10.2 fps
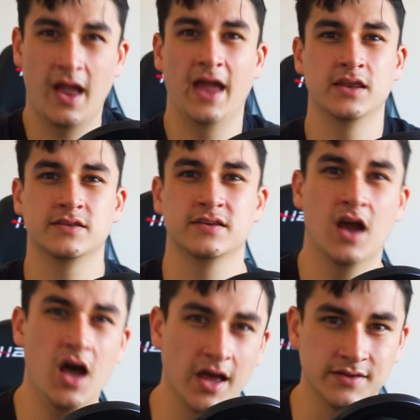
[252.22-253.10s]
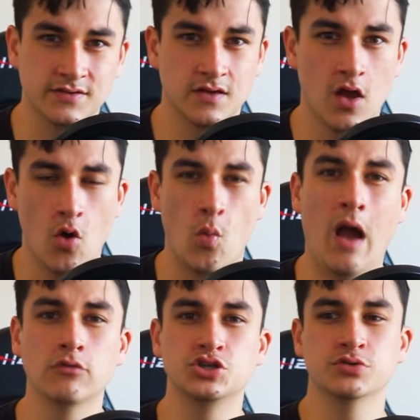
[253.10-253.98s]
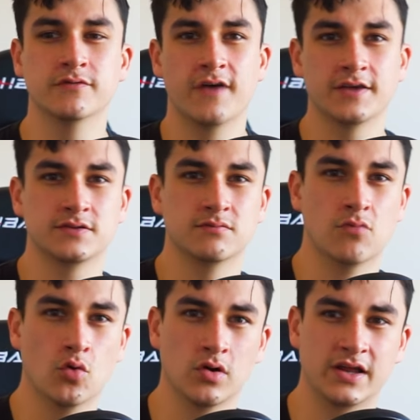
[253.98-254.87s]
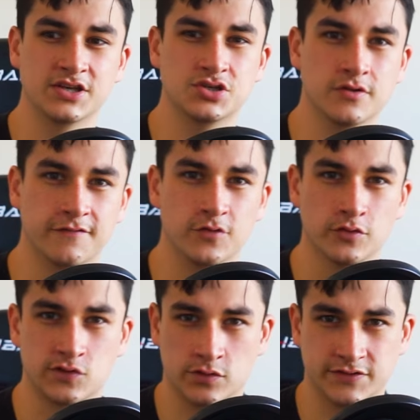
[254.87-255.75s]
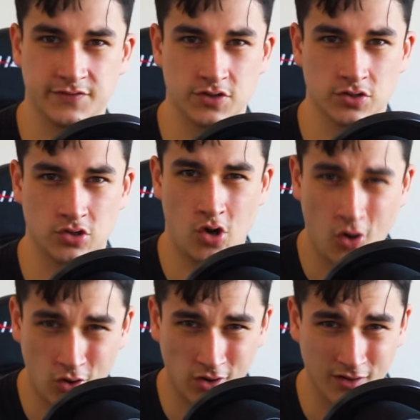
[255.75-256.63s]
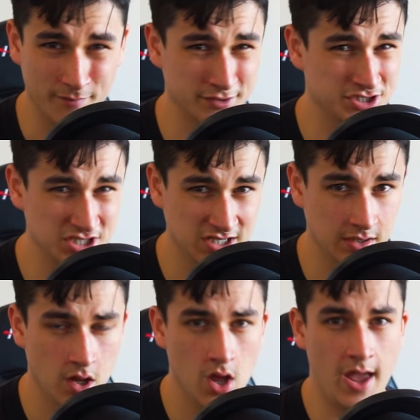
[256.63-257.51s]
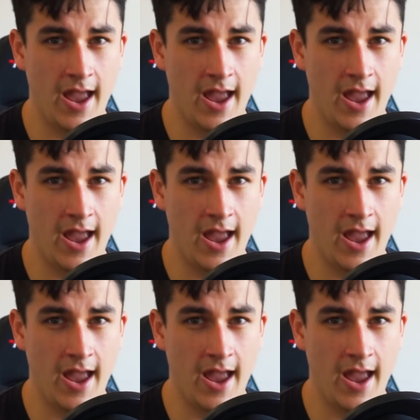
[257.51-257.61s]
And it's nuts. Why would you invest more into the fuel source for your car, a machine,